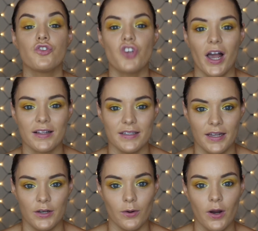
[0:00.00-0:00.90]
Jaclyn
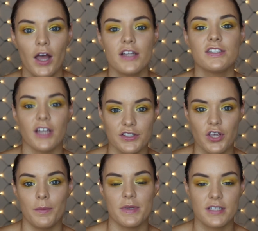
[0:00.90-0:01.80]
Hill does
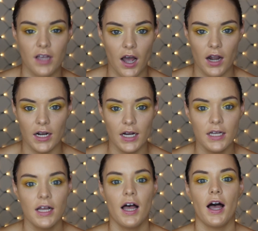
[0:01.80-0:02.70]
her
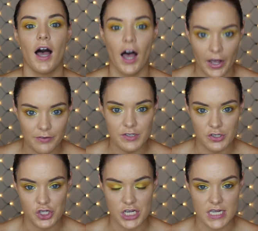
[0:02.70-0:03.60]
mascara after
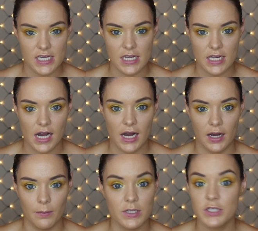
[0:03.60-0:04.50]
she
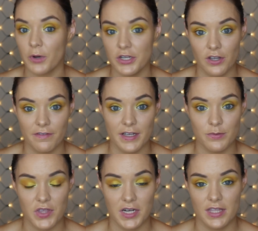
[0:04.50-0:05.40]
sprays her face
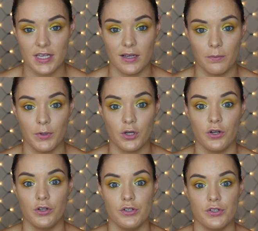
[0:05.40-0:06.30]
with anything,
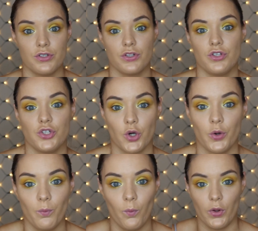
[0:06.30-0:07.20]
because you
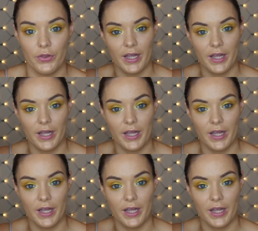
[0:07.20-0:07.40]
don't want